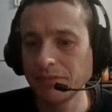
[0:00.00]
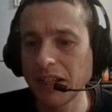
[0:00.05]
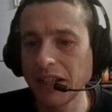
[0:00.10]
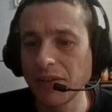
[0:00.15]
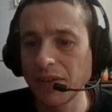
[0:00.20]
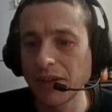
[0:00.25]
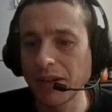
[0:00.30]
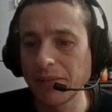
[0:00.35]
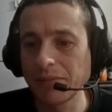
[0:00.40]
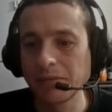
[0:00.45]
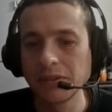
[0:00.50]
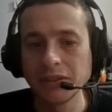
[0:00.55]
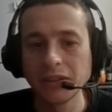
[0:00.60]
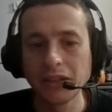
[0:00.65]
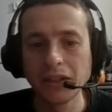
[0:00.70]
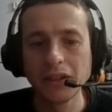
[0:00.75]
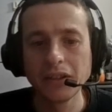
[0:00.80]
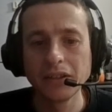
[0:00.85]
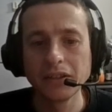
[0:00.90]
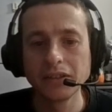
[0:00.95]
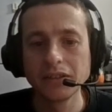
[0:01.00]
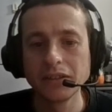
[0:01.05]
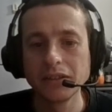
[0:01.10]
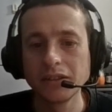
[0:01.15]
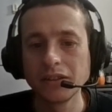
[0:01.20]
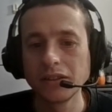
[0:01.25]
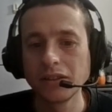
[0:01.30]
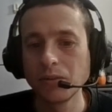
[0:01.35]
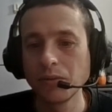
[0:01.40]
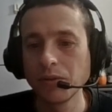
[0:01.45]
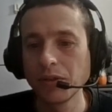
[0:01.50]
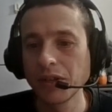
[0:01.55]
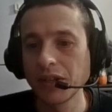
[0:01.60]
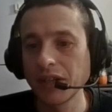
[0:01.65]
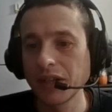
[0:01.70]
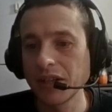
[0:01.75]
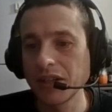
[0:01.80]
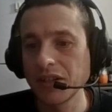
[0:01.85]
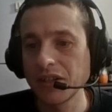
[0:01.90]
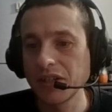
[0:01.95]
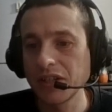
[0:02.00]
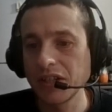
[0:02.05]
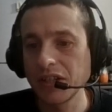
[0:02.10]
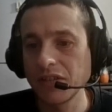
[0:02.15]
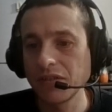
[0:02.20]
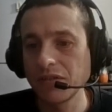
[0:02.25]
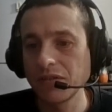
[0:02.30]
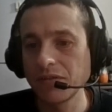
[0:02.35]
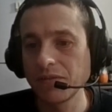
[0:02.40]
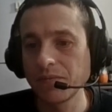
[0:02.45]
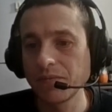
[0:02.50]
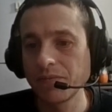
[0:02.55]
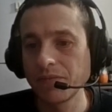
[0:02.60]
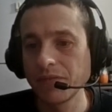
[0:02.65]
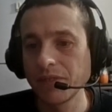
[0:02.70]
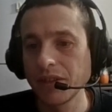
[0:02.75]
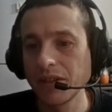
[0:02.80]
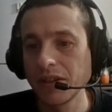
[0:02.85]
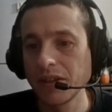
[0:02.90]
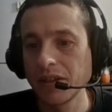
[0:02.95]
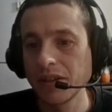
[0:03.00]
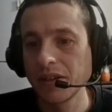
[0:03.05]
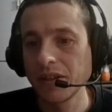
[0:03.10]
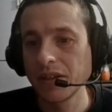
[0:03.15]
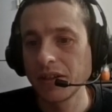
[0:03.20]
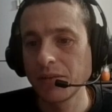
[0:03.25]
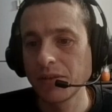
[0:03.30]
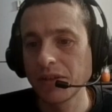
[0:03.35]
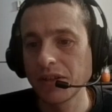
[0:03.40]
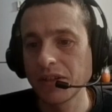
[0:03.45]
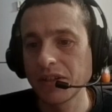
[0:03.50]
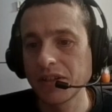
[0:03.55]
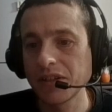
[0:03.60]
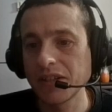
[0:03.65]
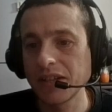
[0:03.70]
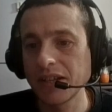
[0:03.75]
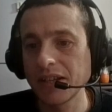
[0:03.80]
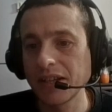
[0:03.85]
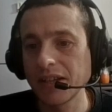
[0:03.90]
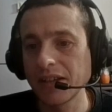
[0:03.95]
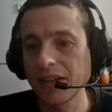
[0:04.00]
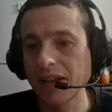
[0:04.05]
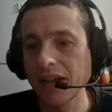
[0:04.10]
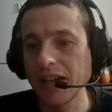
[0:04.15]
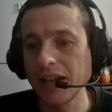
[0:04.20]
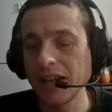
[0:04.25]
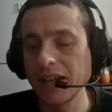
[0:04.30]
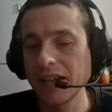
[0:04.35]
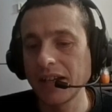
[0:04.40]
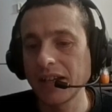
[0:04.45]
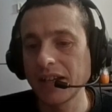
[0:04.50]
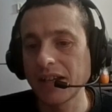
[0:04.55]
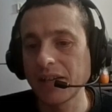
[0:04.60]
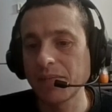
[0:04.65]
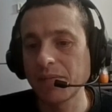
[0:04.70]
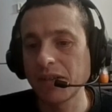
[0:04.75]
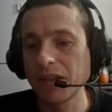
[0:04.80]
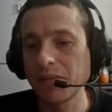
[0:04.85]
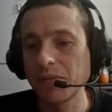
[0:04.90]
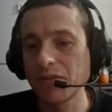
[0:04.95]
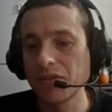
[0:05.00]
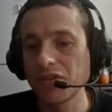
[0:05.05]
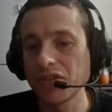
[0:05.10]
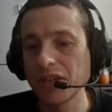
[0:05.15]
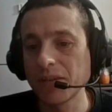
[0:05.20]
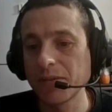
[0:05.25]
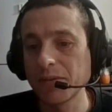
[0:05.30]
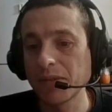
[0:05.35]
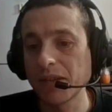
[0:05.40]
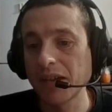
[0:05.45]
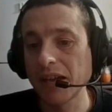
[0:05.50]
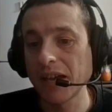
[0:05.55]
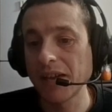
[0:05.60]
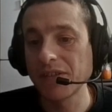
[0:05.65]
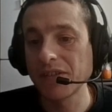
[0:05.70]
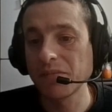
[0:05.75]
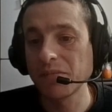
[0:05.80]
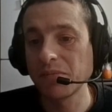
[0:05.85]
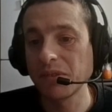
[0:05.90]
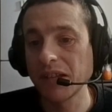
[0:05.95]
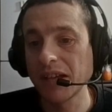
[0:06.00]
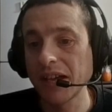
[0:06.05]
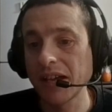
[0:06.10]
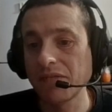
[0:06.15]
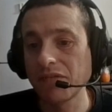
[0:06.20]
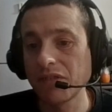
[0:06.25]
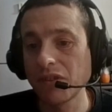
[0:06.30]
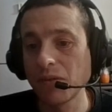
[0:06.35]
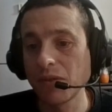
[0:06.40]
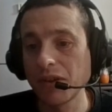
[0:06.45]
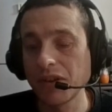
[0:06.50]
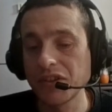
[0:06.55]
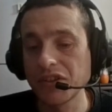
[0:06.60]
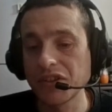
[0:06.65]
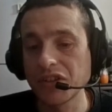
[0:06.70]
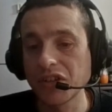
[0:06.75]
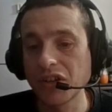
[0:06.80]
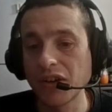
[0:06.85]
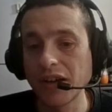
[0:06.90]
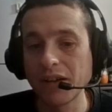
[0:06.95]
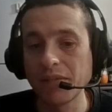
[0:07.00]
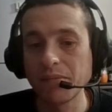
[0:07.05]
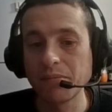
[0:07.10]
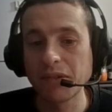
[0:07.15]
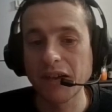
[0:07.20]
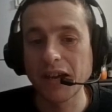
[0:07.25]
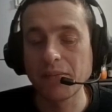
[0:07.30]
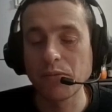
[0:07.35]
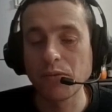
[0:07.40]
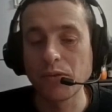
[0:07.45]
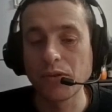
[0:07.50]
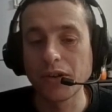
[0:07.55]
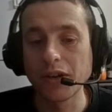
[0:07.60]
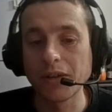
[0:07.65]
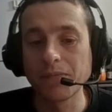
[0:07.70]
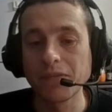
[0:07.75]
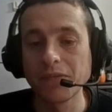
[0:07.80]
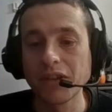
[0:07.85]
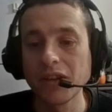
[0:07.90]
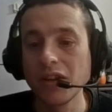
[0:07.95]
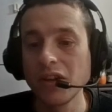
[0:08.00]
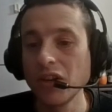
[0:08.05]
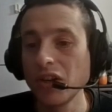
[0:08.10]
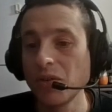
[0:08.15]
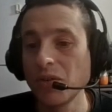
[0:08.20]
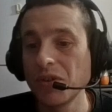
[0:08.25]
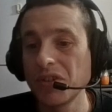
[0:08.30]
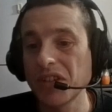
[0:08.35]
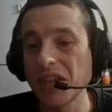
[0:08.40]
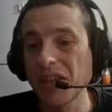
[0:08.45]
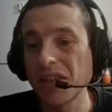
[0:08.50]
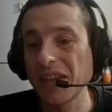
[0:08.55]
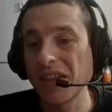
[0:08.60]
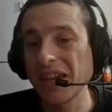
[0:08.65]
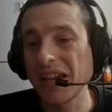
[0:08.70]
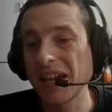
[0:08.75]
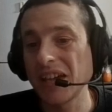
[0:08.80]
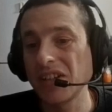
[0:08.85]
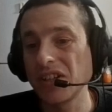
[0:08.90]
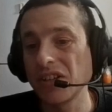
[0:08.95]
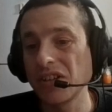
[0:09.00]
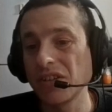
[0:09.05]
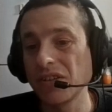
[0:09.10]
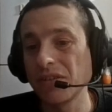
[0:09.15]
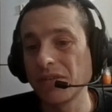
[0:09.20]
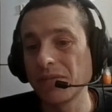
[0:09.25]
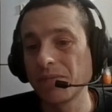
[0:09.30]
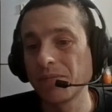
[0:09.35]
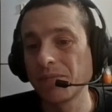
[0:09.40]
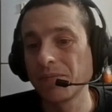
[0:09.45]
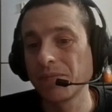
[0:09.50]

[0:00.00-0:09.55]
Anyway, we're going to continue. We're going to see, I didn't get that many bone chips, but I have some plat if I want to just go out and buy more, which I think I do.